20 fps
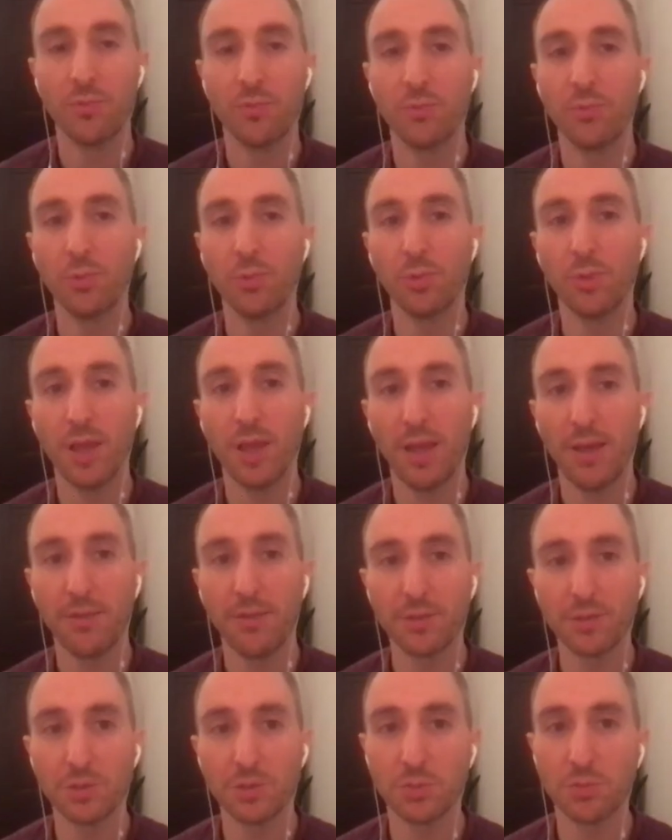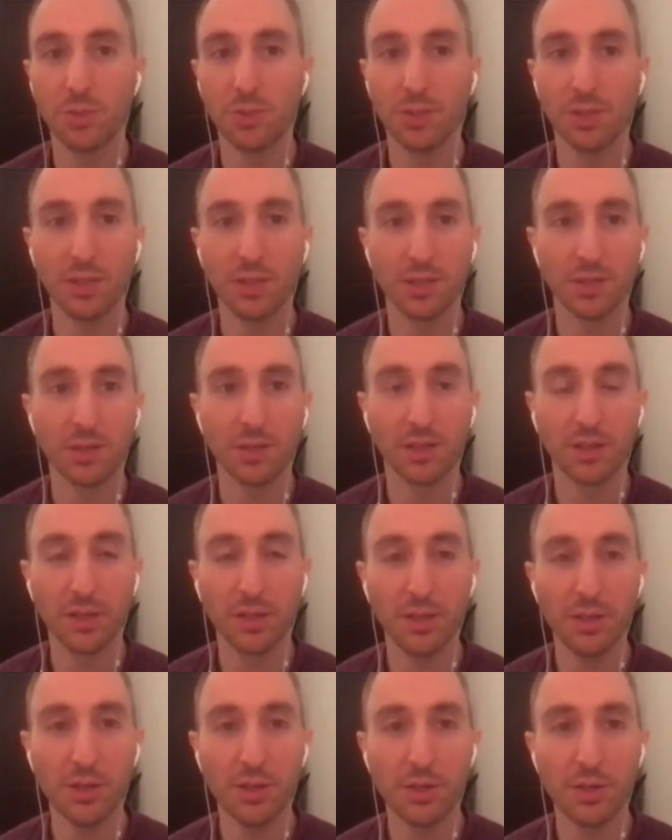would the average be like a
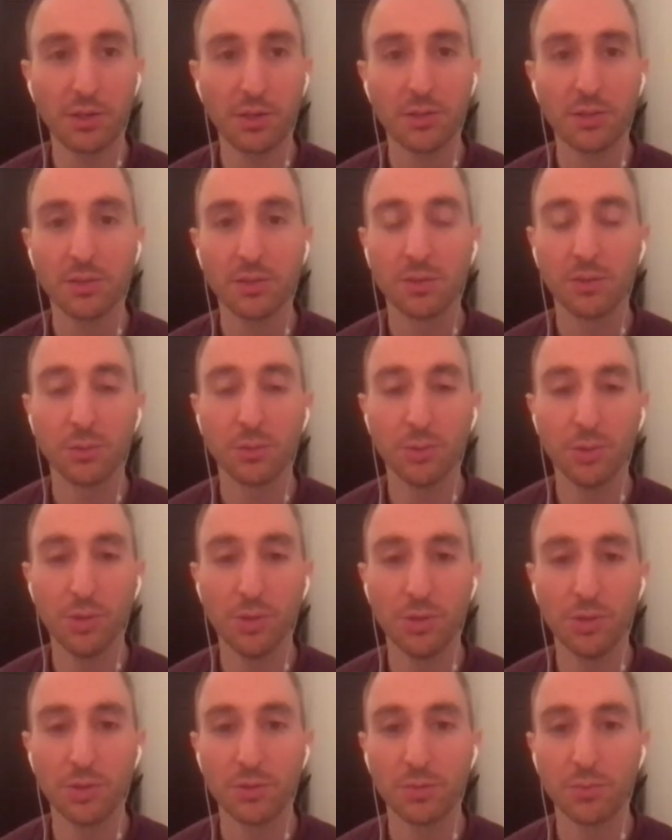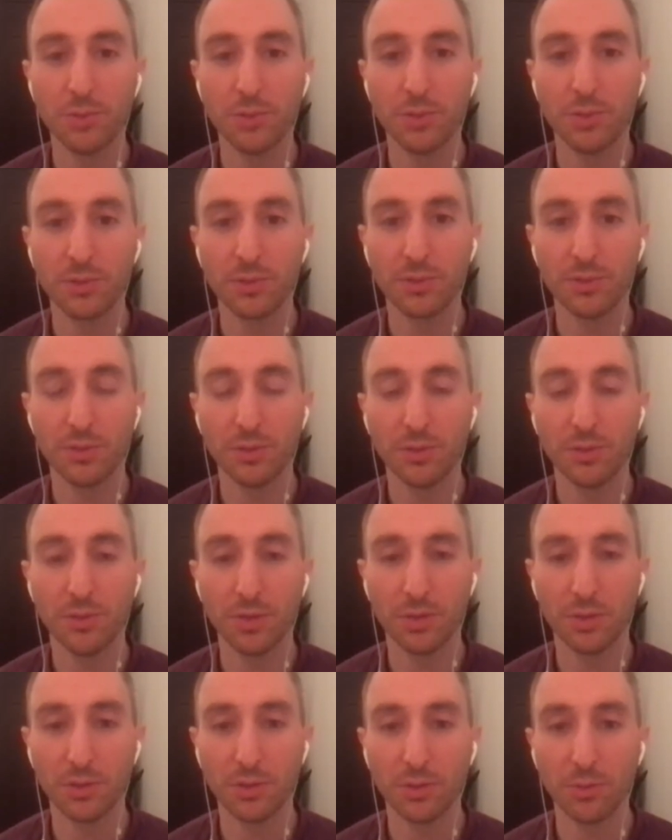year, 2 years, based on all
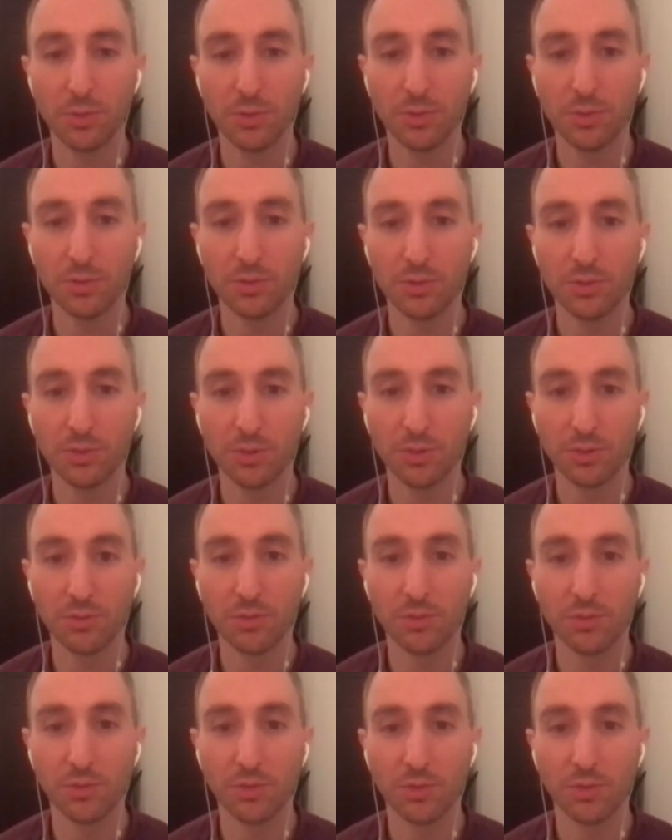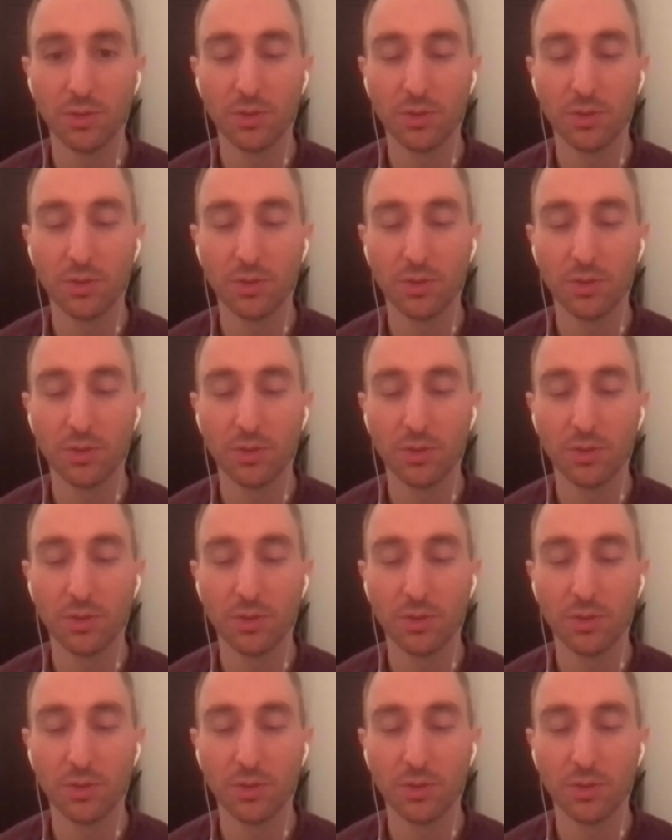the companies you worked with?